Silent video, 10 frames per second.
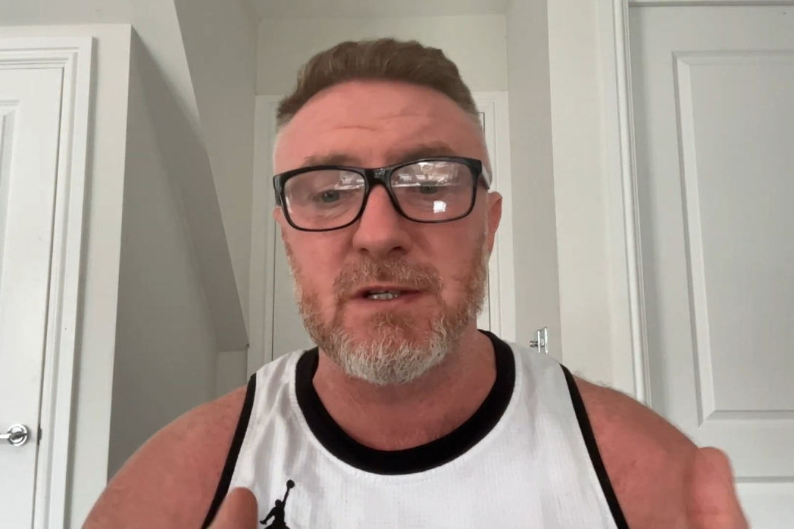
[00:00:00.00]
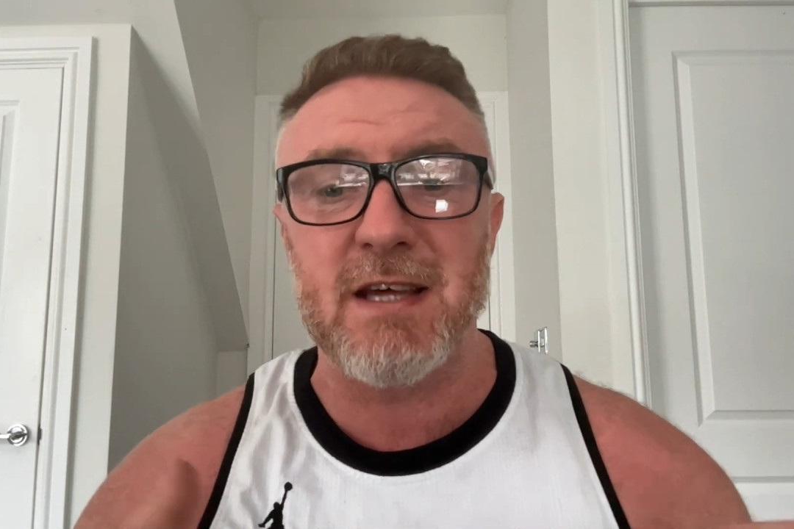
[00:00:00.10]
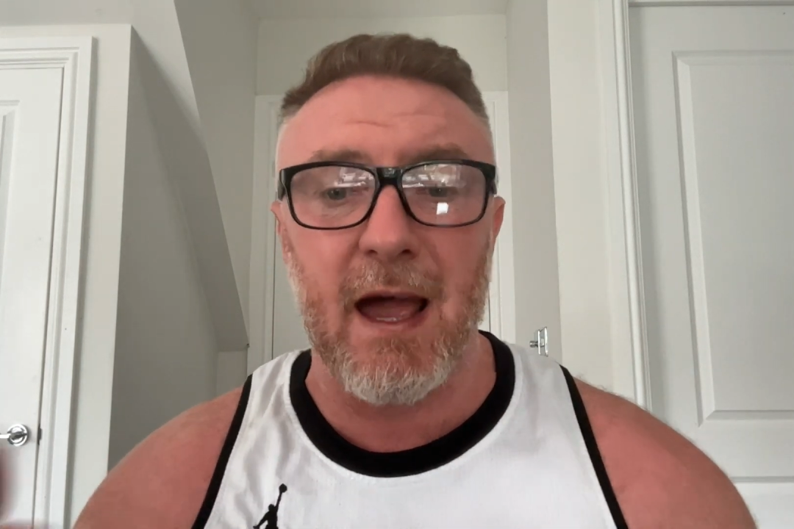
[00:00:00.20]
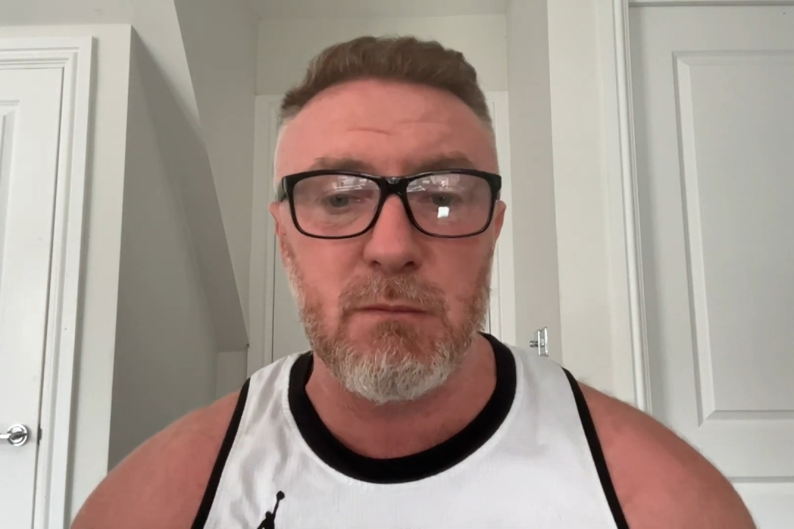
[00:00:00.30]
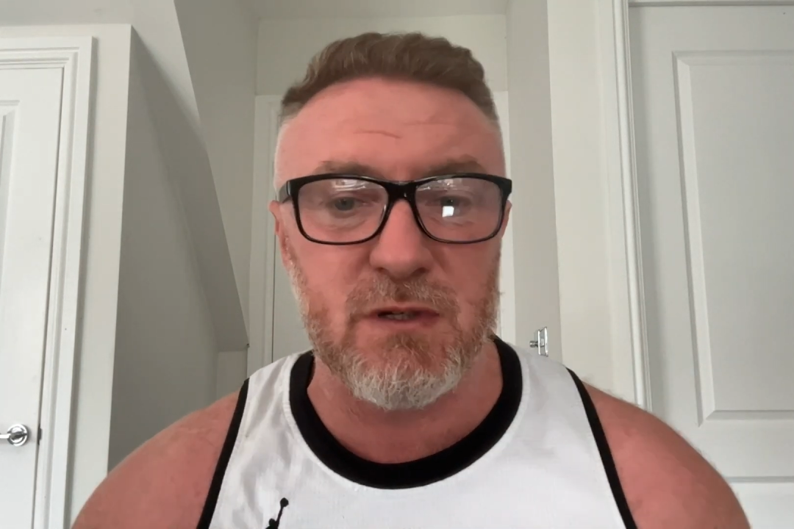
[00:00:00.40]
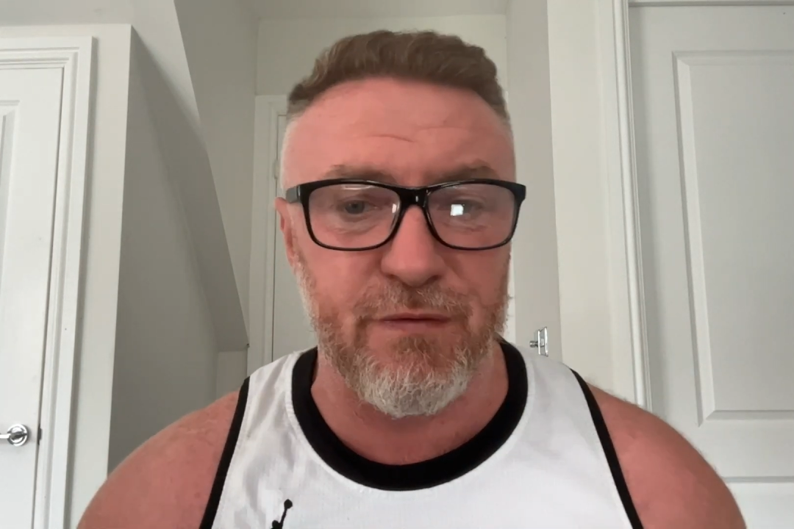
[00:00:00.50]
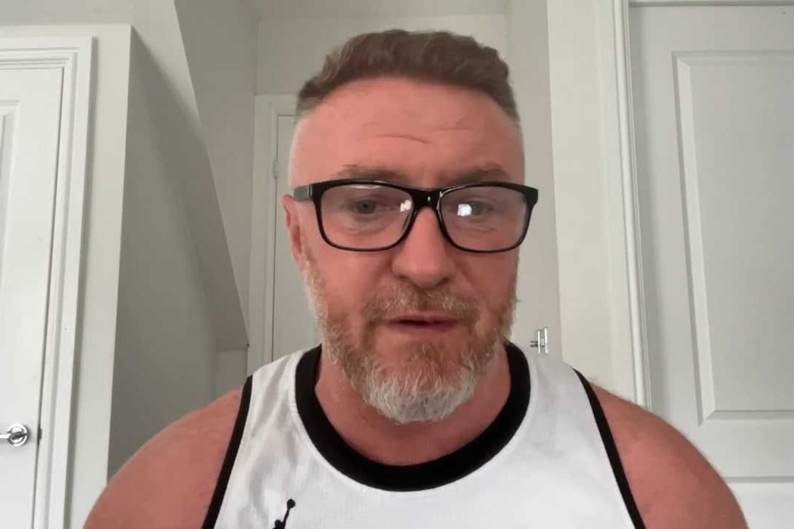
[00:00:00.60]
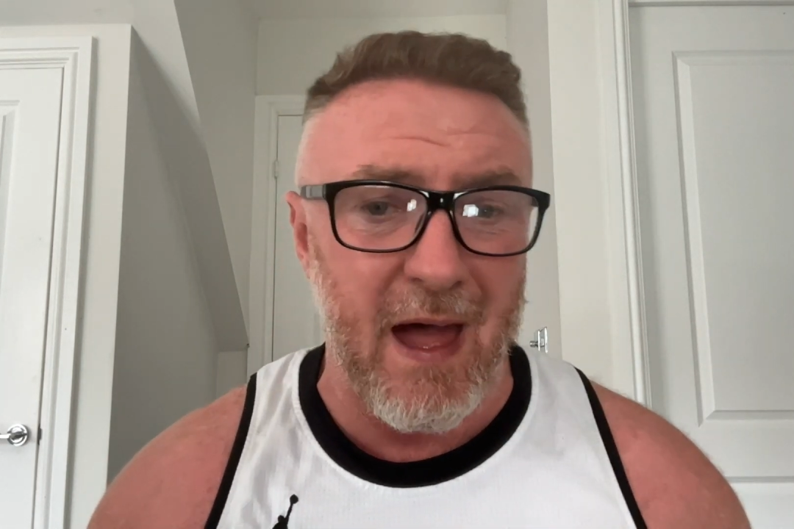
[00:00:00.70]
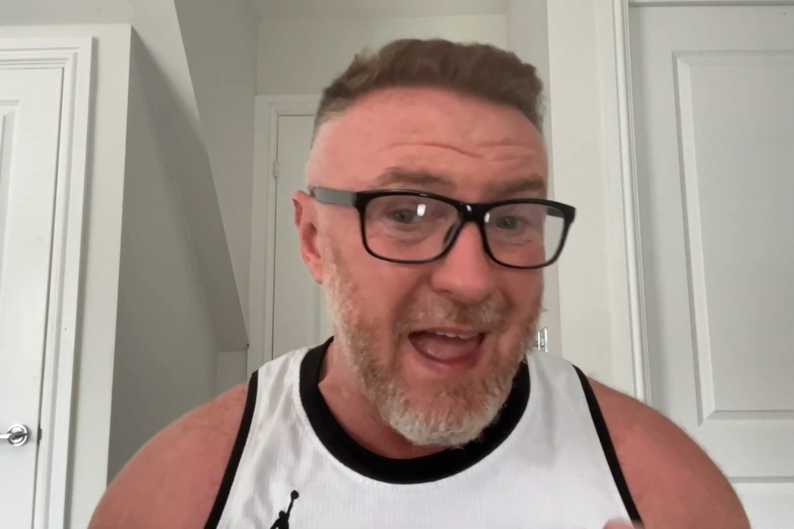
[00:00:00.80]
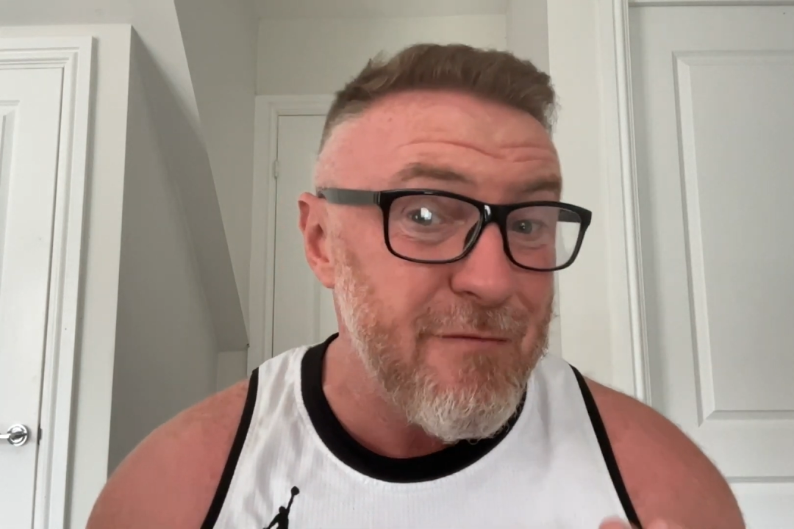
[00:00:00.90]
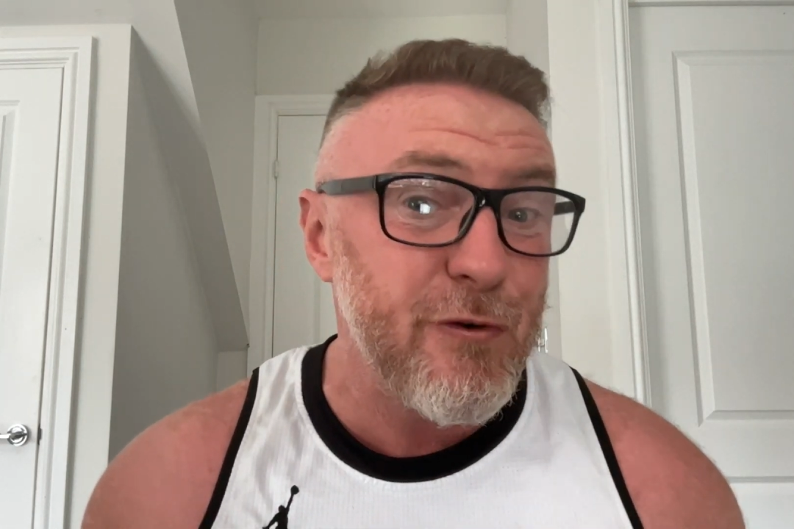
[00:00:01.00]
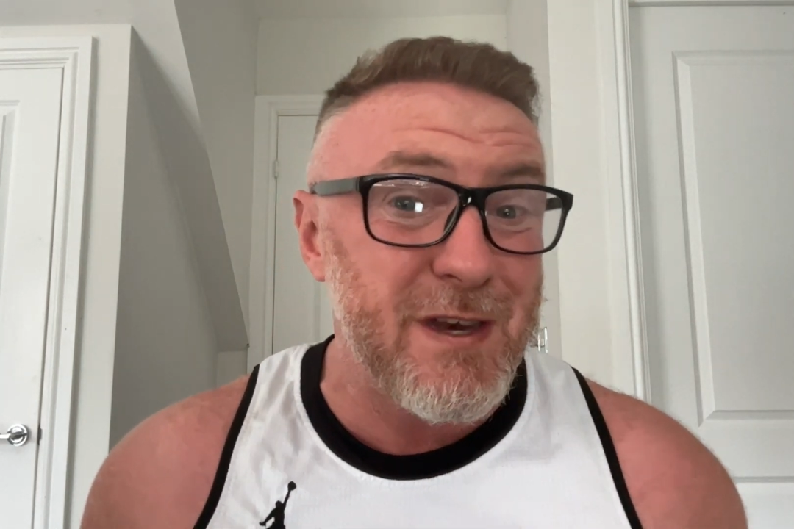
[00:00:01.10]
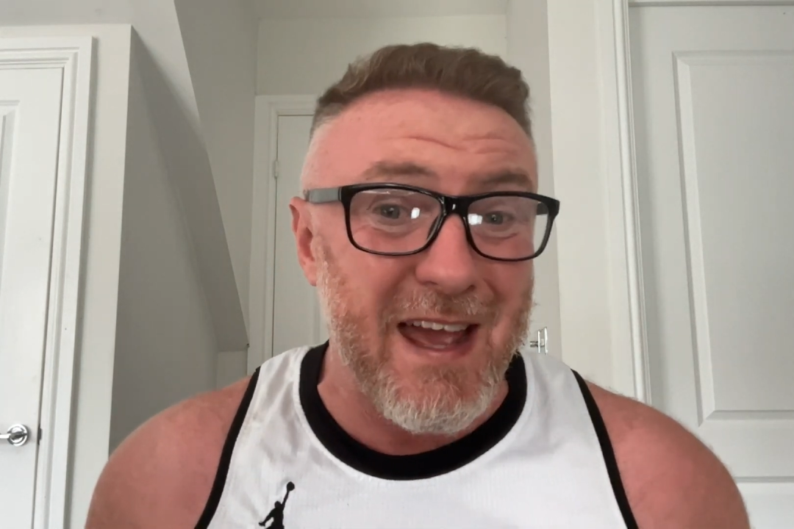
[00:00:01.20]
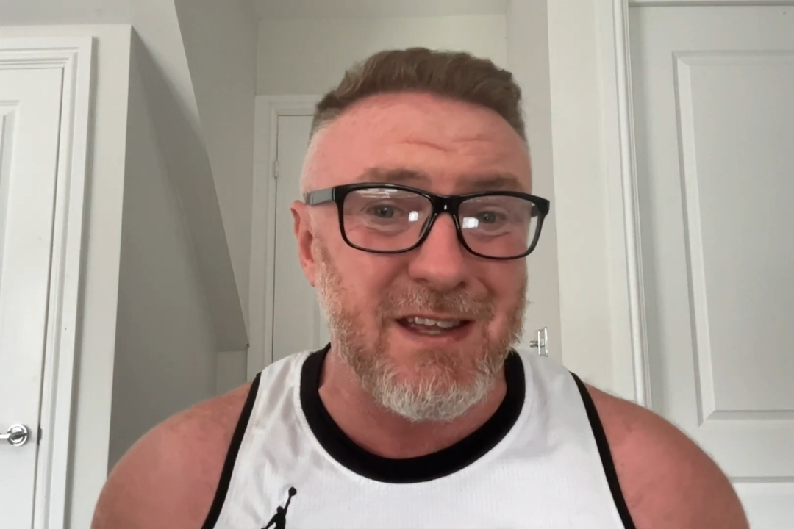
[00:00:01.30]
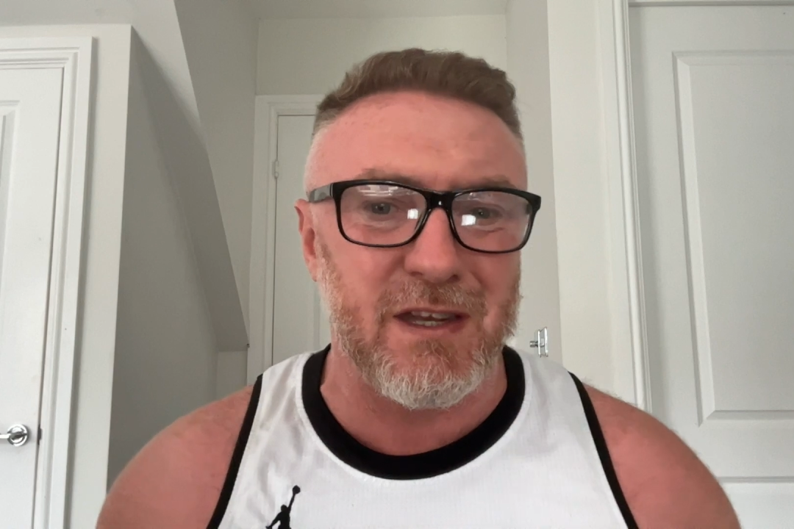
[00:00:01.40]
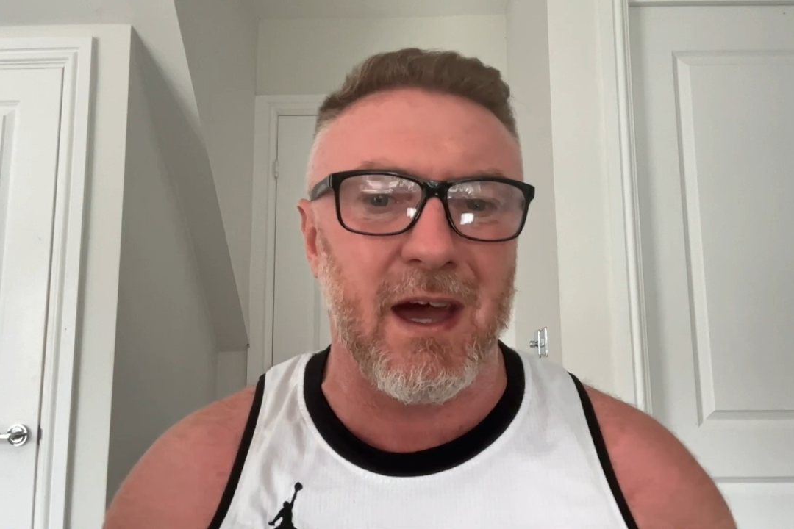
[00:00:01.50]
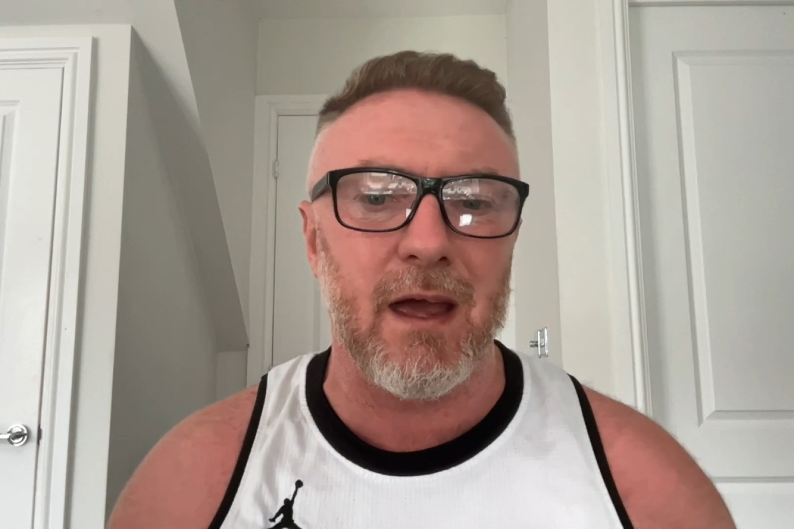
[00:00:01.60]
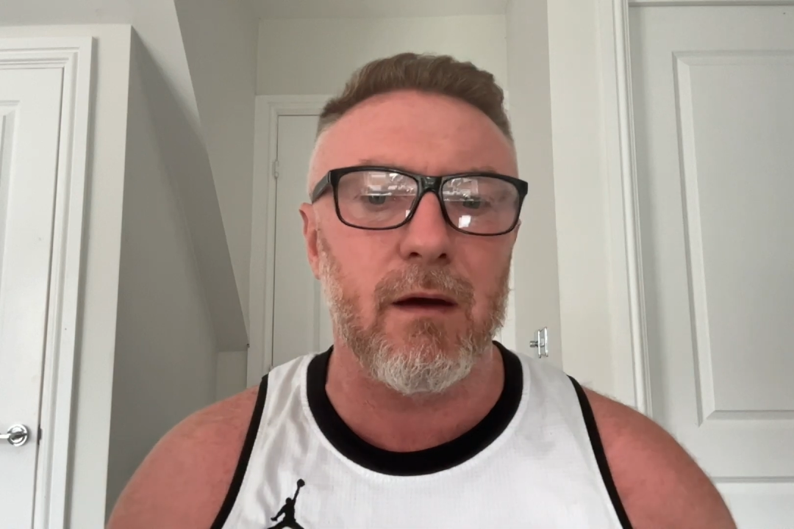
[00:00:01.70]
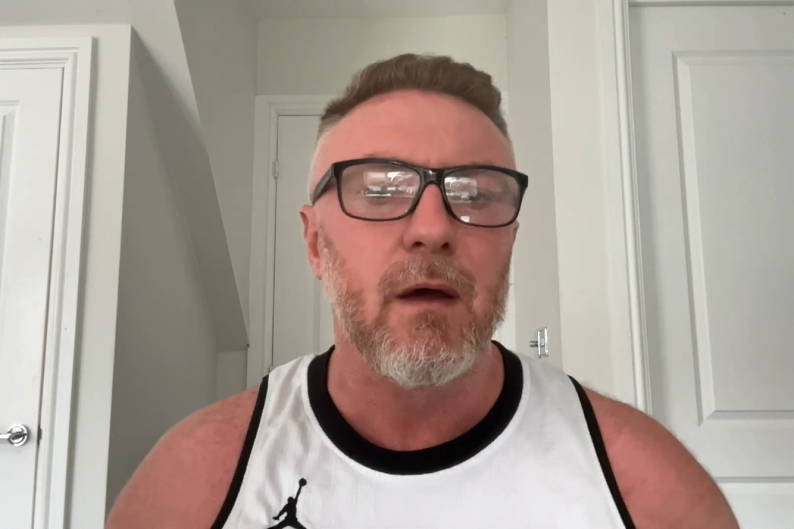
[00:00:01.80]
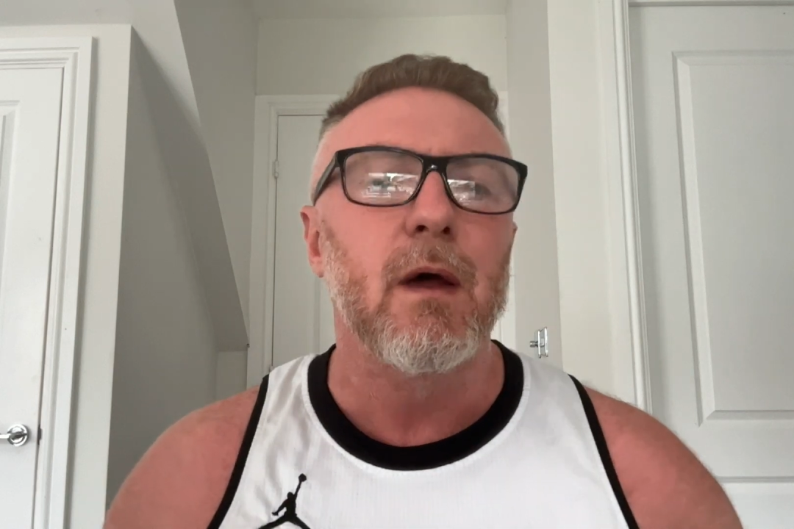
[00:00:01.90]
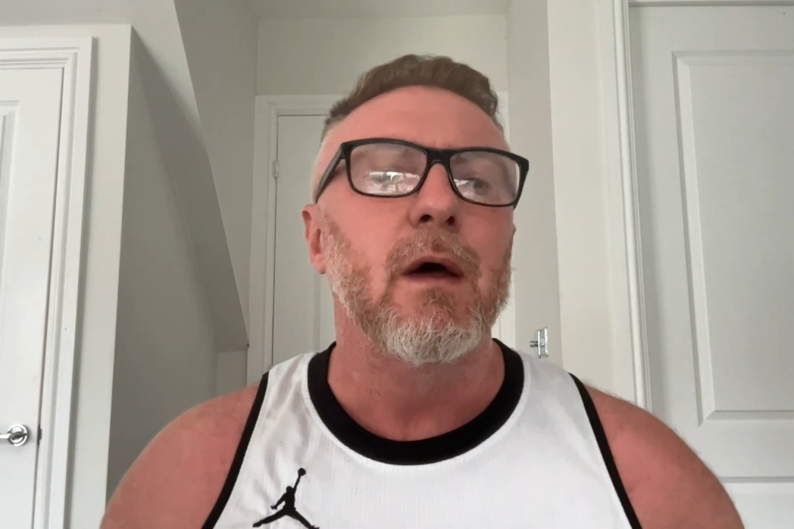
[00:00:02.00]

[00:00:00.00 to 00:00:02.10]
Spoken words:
types of fat every day in your diet